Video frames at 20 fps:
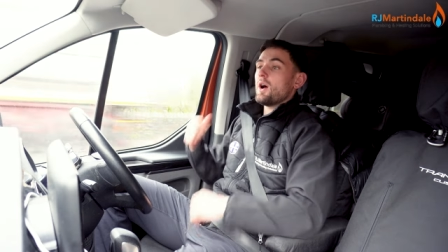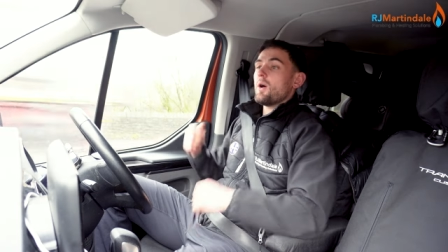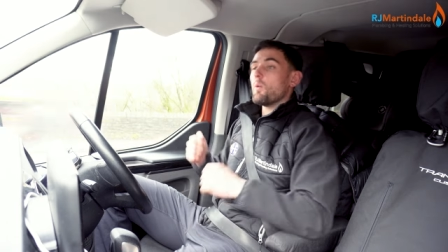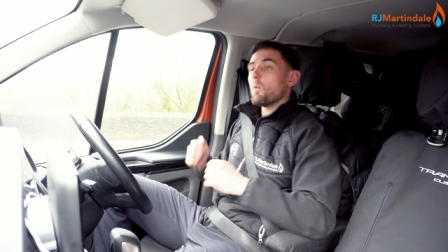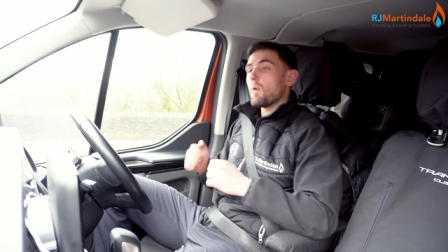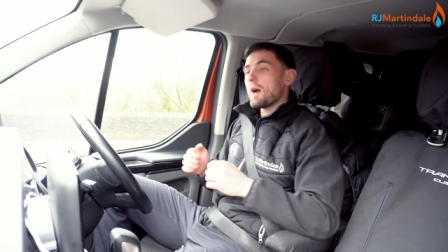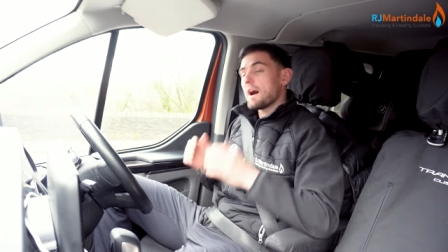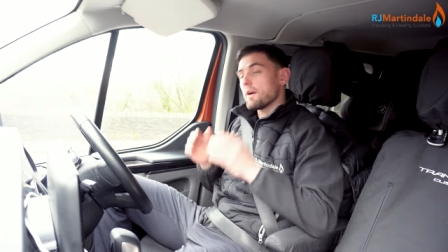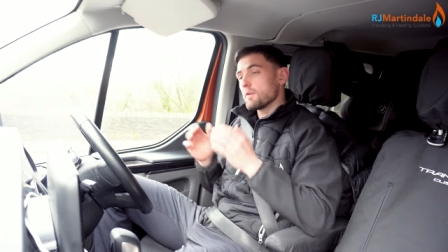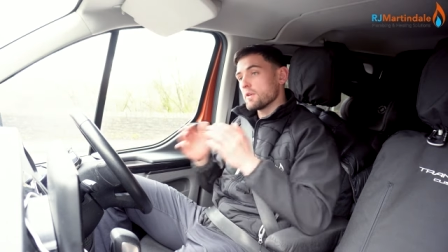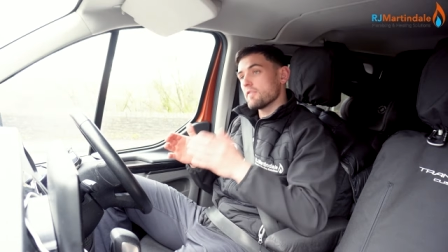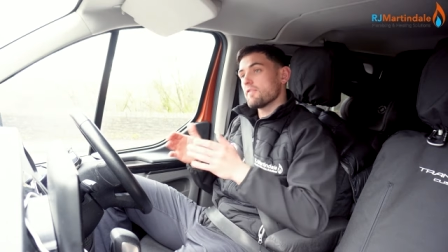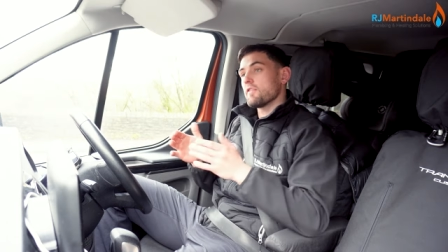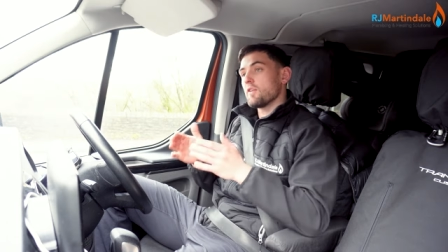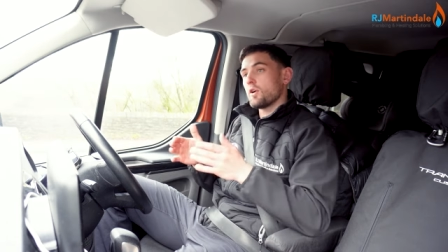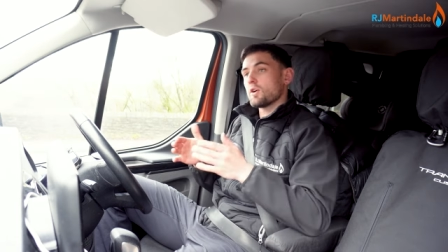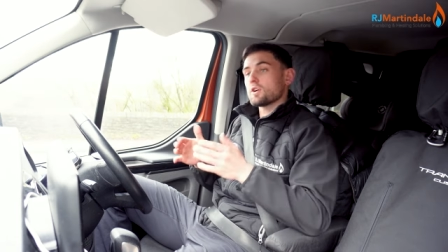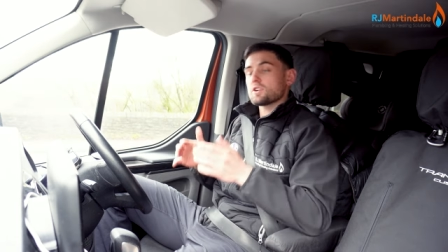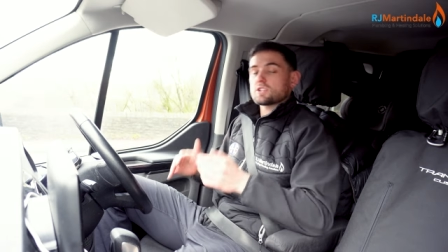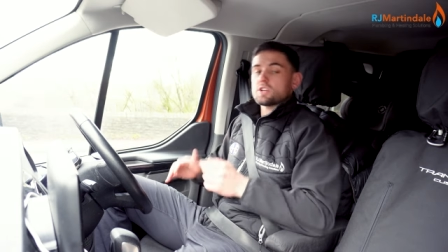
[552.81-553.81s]
while you
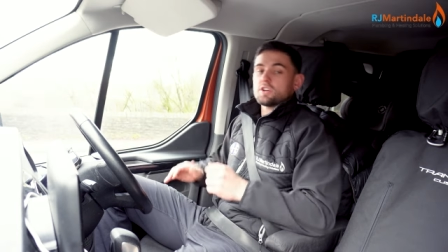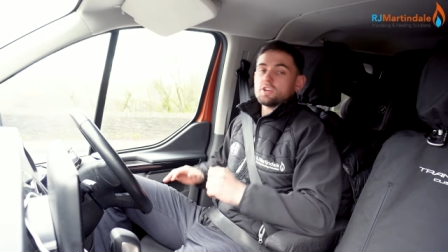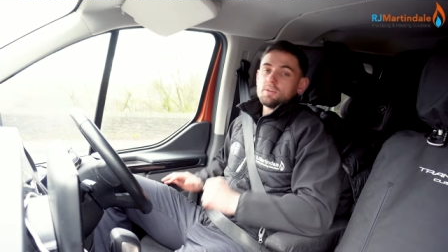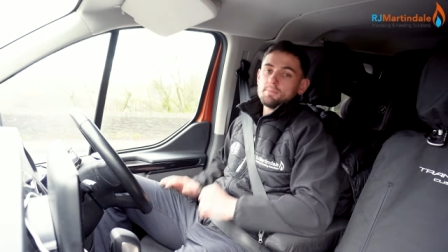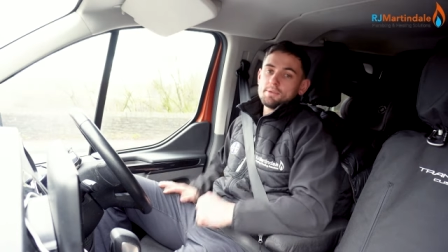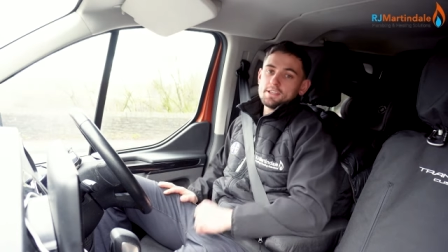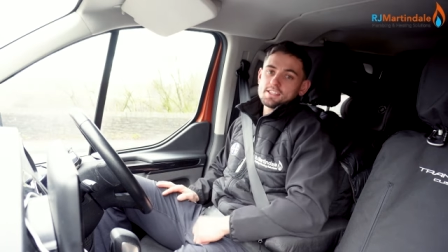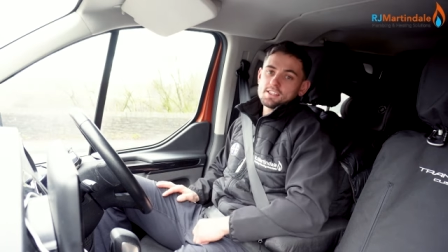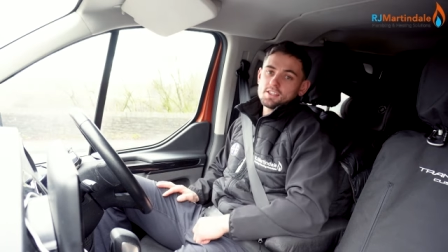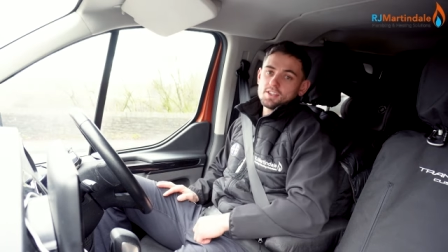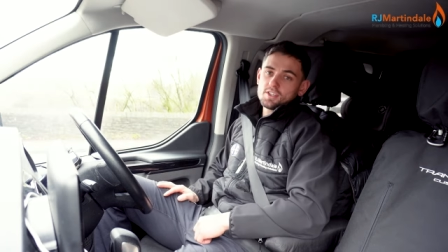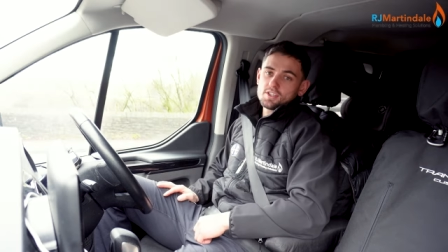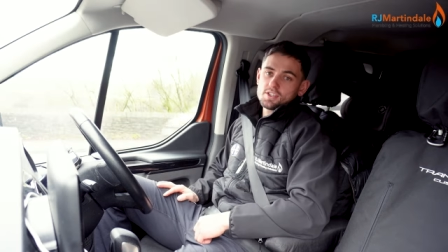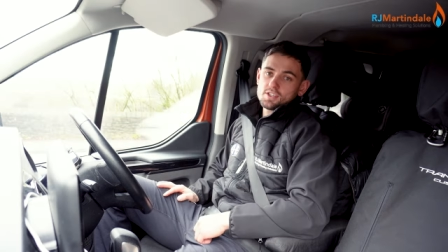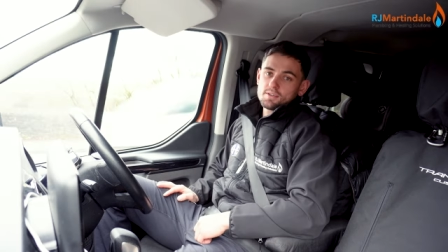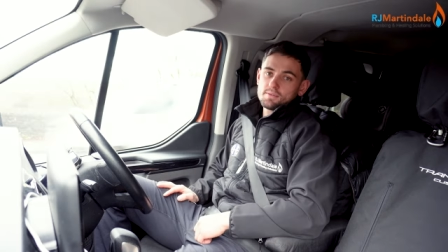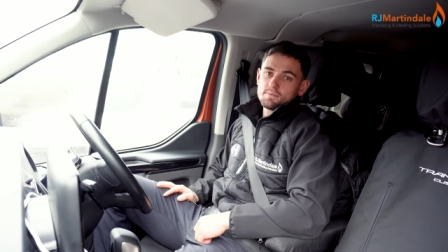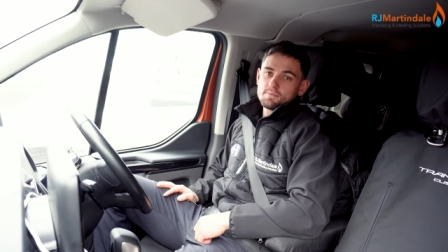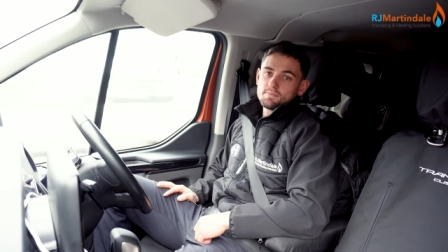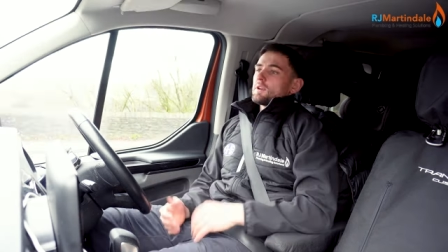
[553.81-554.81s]
focus on your
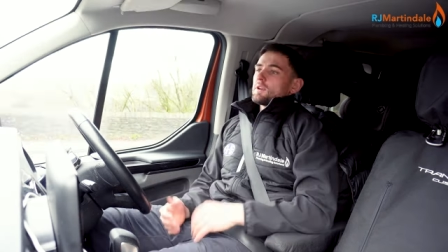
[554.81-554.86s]
business.